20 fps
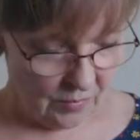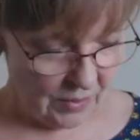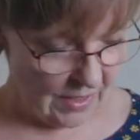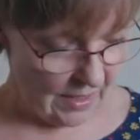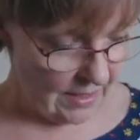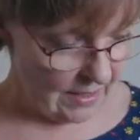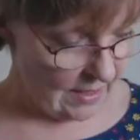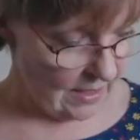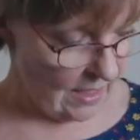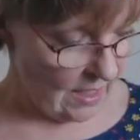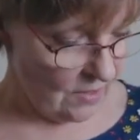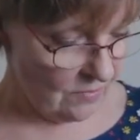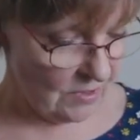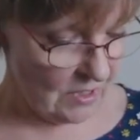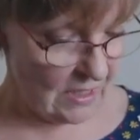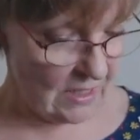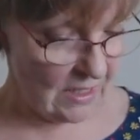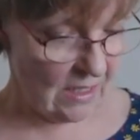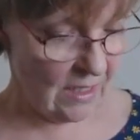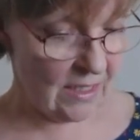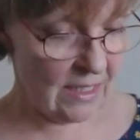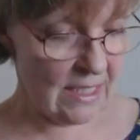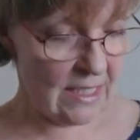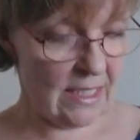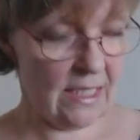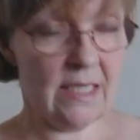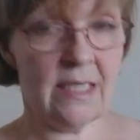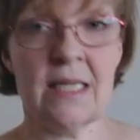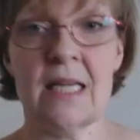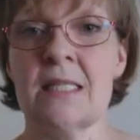but I've
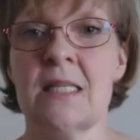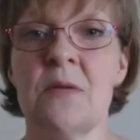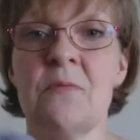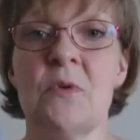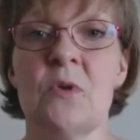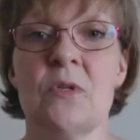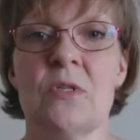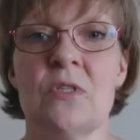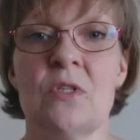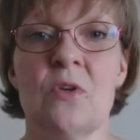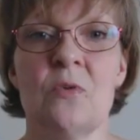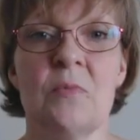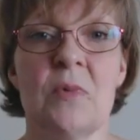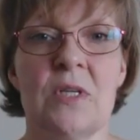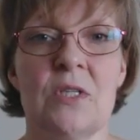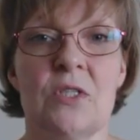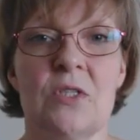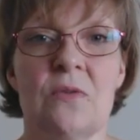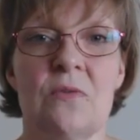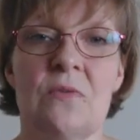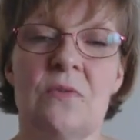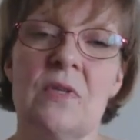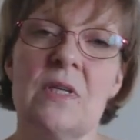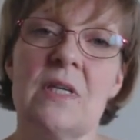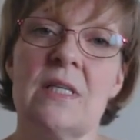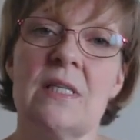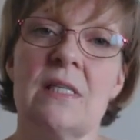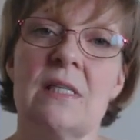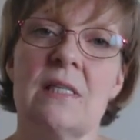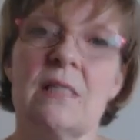decided, as I've got so much of
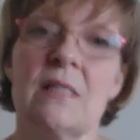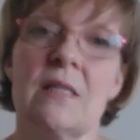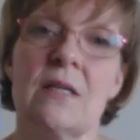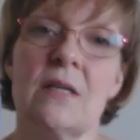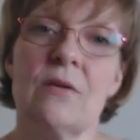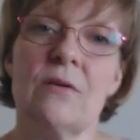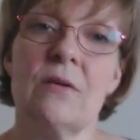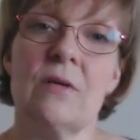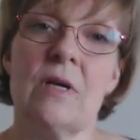this